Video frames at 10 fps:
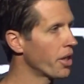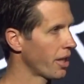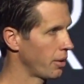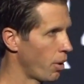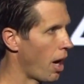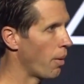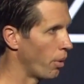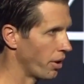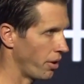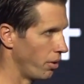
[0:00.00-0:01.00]
thing I
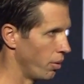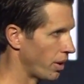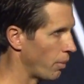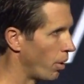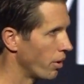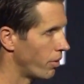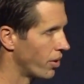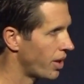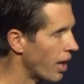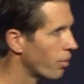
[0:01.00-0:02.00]
want you to do is I want you to
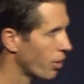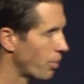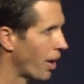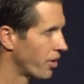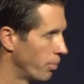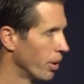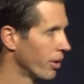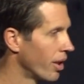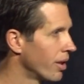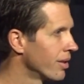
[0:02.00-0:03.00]
take
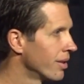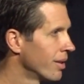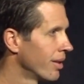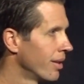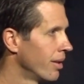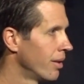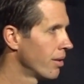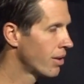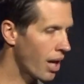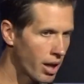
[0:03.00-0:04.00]
responsibility.
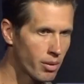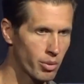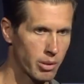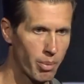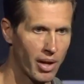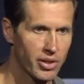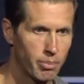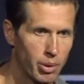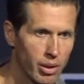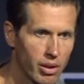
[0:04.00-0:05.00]
Take
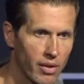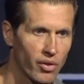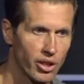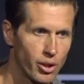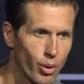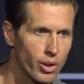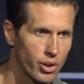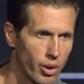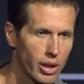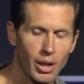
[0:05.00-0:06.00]
responsibility for your
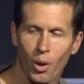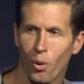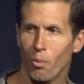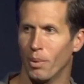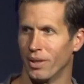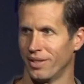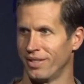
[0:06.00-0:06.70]
journey home